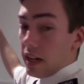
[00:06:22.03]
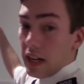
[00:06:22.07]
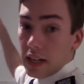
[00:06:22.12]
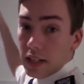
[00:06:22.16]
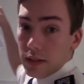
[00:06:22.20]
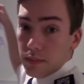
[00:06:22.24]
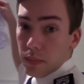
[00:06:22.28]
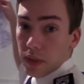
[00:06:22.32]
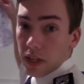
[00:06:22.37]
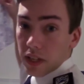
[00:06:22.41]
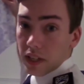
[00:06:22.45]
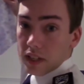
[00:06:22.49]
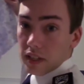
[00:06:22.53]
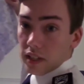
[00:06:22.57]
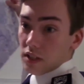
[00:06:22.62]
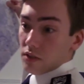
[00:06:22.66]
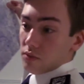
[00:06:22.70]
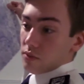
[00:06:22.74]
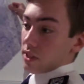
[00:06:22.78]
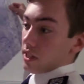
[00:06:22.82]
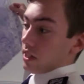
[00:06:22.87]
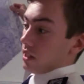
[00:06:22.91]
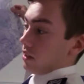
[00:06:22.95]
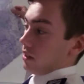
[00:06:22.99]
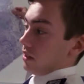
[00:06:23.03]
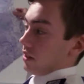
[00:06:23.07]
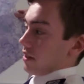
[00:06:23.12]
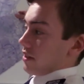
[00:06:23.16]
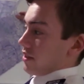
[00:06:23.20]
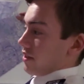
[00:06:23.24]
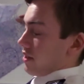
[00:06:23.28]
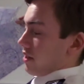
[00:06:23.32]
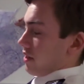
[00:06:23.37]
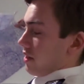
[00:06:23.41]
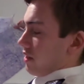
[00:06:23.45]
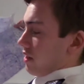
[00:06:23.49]
next minute you
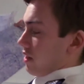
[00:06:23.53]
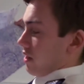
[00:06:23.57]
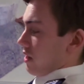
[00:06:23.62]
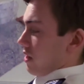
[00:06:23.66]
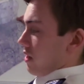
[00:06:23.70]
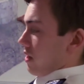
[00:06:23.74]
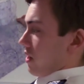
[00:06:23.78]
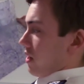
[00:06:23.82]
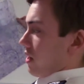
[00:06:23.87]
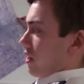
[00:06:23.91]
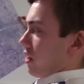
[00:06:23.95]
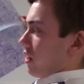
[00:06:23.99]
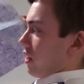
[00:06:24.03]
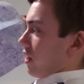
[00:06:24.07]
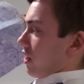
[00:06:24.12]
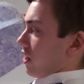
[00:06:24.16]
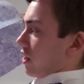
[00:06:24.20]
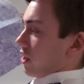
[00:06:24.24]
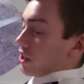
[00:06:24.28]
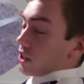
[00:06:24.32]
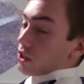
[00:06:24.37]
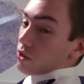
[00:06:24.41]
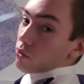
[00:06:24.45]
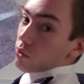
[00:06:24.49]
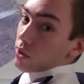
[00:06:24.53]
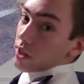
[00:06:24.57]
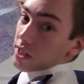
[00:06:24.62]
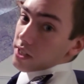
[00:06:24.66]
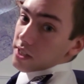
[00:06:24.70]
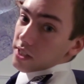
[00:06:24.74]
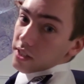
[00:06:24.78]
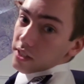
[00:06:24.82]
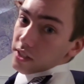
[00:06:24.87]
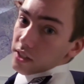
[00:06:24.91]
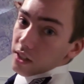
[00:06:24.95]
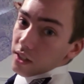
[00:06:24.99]
realise you're
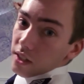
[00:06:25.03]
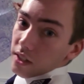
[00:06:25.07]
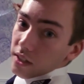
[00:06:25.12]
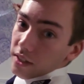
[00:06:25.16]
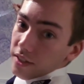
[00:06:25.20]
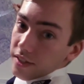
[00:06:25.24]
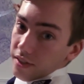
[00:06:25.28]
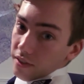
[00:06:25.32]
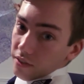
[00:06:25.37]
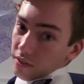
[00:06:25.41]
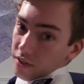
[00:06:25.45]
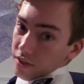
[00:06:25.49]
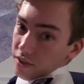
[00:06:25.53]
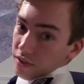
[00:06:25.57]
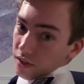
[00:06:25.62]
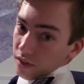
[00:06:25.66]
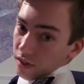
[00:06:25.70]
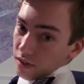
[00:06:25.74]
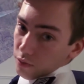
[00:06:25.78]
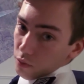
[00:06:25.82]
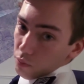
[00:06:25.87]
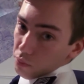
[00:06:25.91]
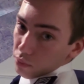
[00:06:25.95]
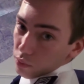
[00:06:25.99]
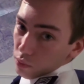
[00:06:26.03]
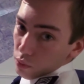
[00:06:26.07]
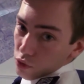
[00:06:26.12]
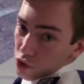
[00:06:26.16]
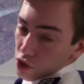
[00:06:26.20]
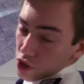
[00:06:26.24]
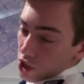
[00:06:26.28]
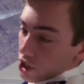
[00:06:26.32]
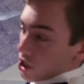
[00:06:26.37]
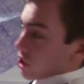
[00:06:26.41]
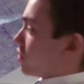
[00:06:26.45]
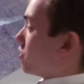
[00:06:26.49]
reading something the size of a
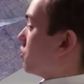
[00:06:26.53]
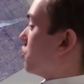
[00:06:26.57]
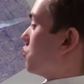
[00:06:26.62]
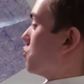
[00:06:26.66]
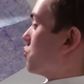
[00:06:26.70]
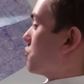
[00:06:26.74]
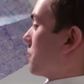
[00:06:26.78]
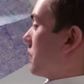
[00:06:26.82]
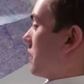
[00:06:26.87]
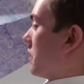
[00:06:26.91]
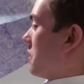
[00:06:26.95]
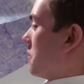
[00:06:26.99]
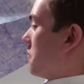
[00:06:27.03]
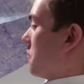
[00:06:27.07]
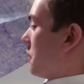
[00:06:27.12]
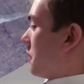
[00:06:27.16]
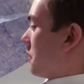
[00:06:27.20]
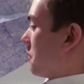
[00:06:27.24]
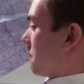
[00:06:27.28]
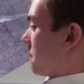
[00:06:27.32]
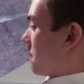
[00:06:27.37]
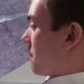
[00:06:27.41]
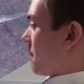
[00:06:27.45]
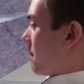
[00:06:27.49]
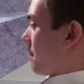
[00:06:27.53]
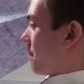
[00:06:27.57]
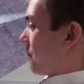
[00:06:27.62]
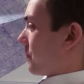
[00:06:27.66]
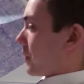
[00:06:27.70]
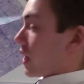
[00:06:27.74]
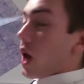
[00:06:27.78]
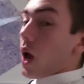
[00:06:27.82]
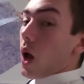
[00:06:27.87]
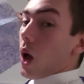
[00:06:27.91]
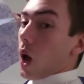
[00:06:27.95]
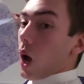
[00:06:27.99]
broadsheet newspaper.
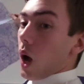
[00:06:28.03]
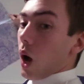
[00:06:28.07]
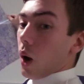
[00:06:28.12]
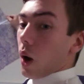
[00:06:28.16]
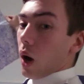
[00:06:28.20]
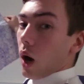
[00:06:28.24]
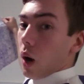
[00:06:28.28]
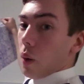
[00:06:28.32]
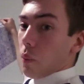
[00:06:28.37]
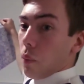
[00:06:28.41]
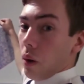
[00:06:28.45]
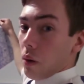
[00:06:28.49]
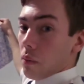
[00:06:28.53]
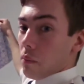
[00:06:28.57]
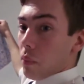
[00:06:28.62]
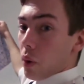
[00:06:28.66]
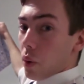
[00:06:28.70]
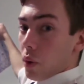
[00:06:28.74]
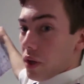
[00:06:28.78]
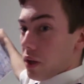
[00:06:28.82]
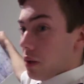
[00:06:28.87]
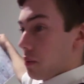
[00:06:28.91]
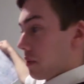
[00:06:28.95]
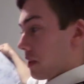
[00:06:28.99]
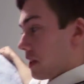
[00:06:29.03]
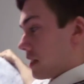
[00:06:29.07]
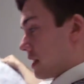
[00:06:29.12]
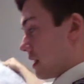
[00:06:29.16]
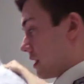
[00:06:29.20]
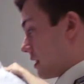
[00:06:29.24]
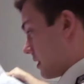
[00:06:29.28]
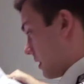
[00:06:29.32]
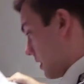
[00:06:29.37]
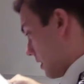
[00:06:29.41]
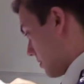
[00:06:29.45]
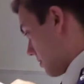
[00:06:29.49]
Won't bore you with
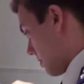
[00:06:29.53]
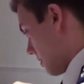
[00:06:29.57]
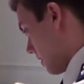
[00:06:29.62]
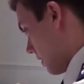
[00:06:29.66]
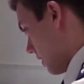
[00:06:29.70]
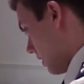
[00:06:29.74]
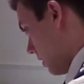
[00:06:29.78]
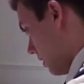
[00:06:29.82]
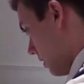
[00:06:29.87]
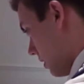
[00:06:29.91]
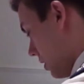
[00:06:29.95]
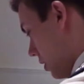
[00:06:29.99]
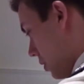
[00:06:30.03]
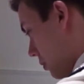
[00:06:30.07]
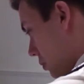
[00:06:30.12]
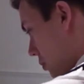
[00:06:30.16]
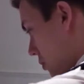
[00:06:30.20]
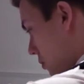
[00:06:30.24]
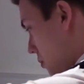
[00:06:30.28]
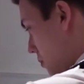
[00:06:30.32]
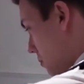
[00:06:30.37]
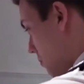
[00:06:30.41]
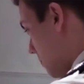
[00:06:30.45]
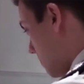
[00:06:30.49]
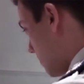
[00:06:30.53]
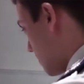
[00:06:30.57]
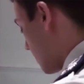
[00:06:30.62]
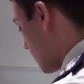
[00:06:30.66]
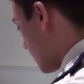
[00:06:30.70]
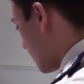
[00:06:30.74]
details on that. I will